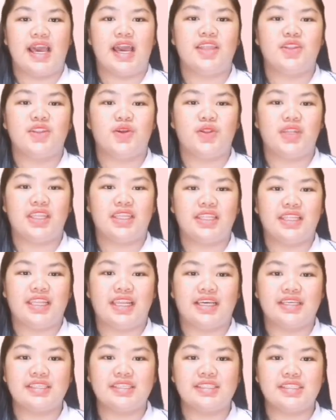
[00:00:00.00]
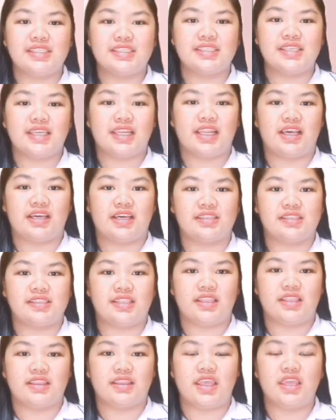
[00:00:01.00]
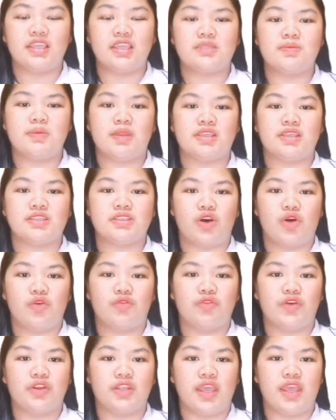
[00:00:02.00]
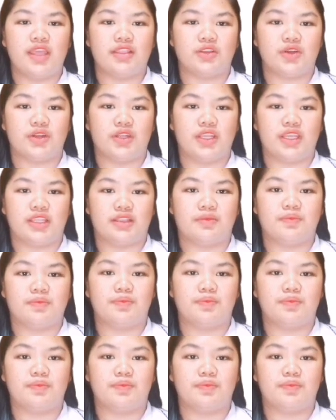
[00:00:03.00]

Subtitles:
An online class is a class that takes place over the internet.